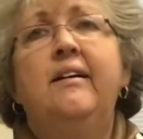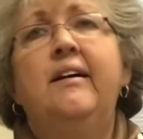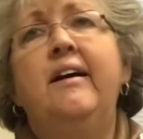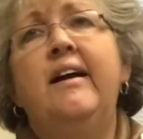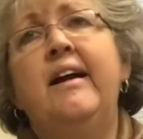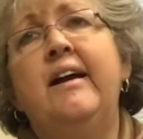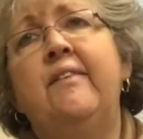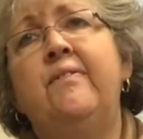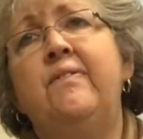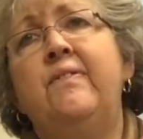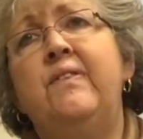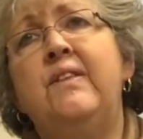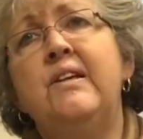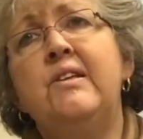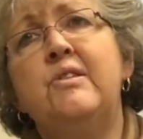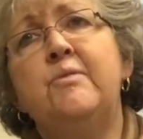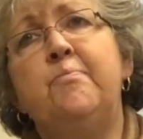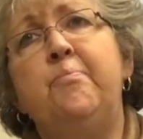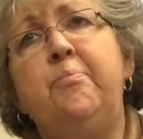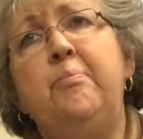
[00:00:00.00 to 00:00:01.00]
And
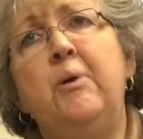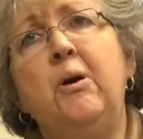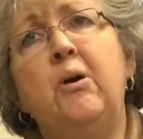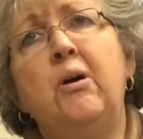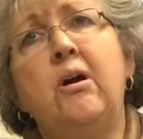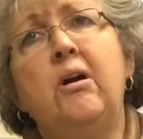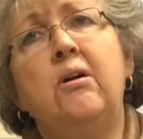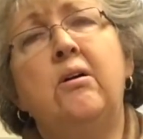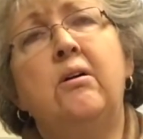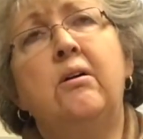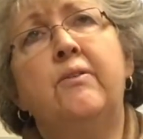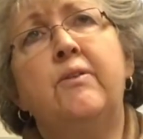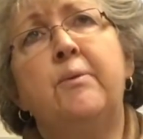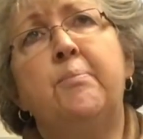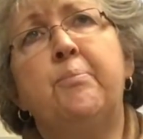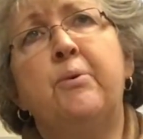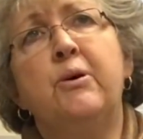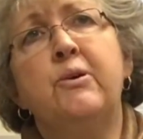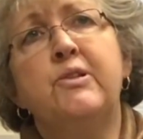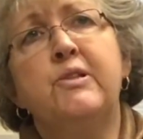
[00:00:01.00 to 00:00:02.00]
this book, the
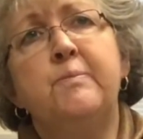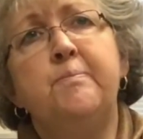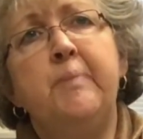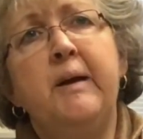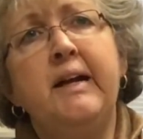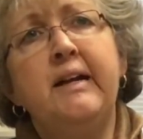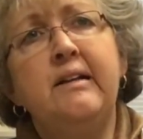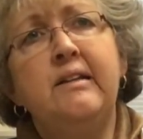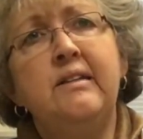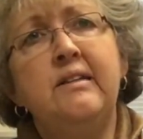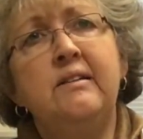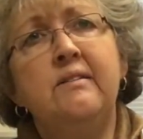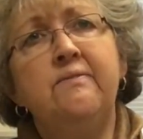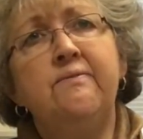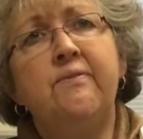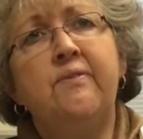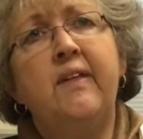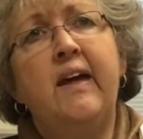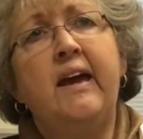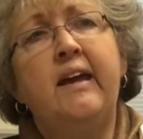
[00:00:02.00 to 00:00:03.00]
perspective
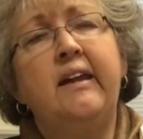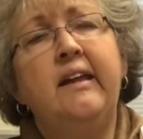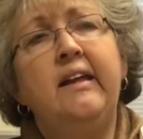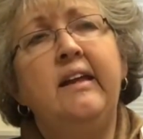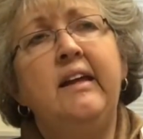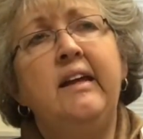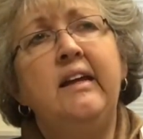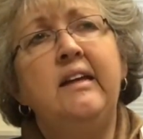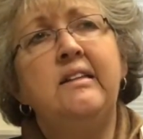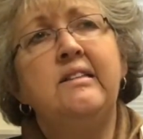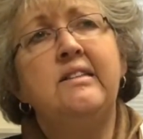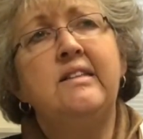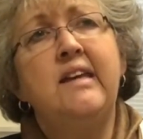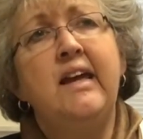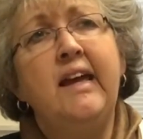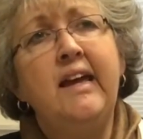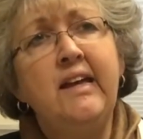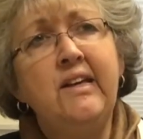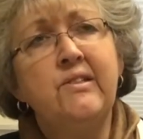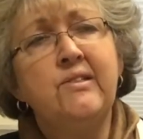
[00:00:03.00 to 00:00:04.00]
that he
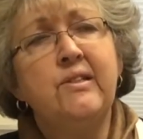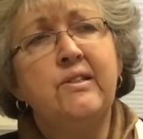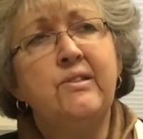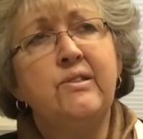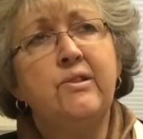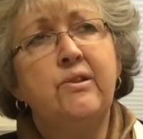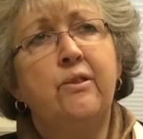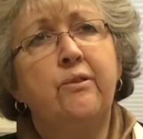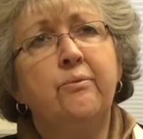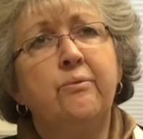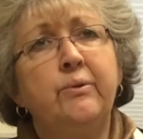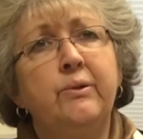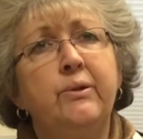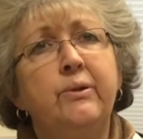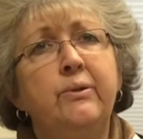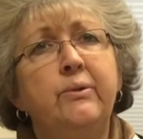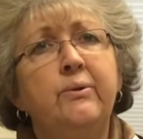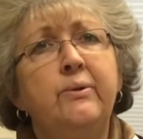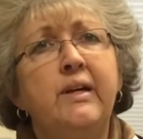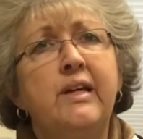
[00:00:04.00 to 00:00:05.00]
takes us
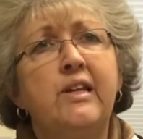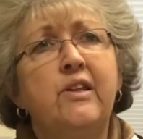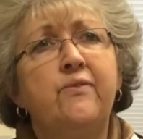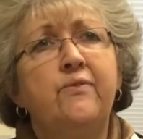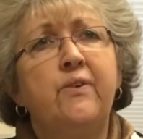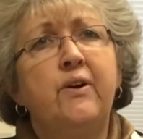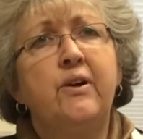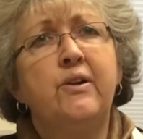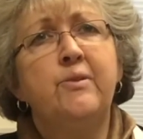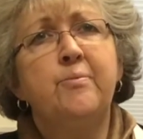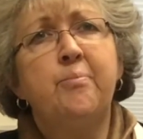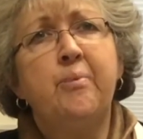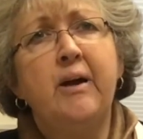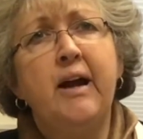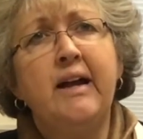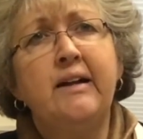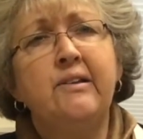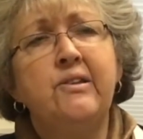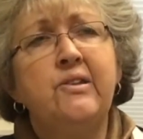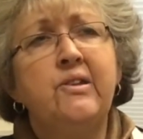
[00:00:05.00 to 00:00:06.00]
through as far as
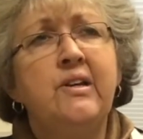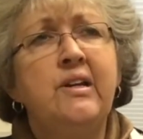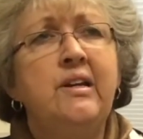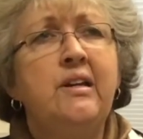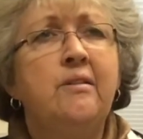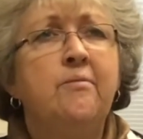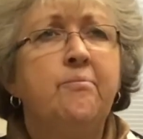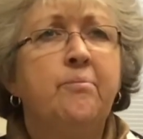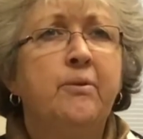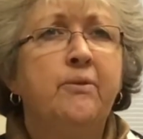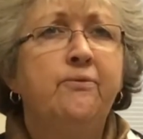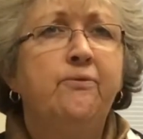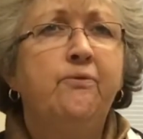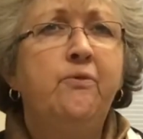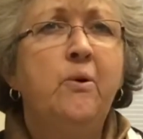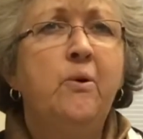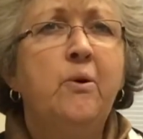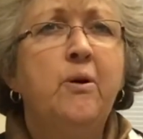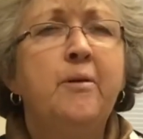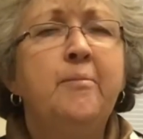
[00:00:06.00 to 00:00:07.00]
practicing and
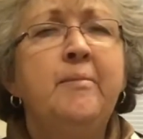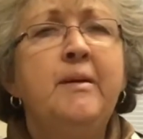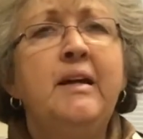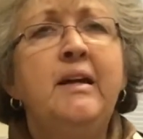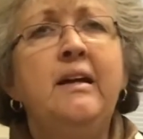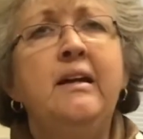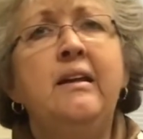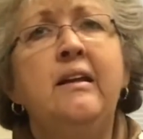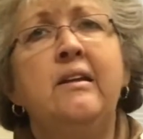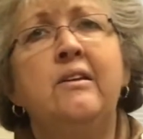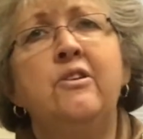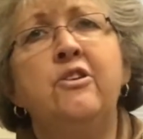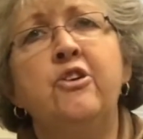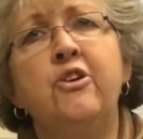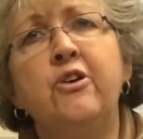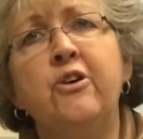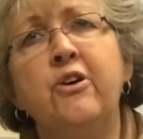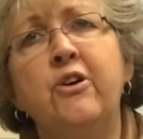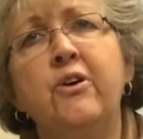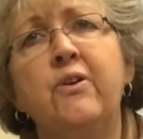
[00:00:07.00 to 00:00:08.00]
performing and
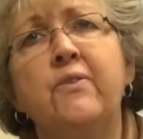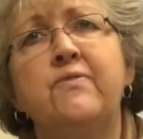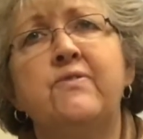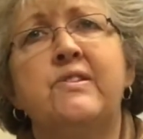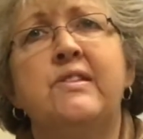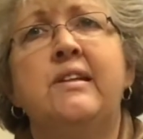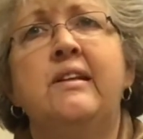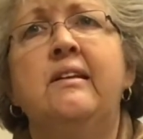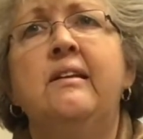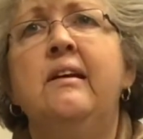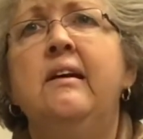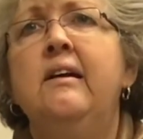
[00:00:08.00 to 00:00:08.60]
nerves and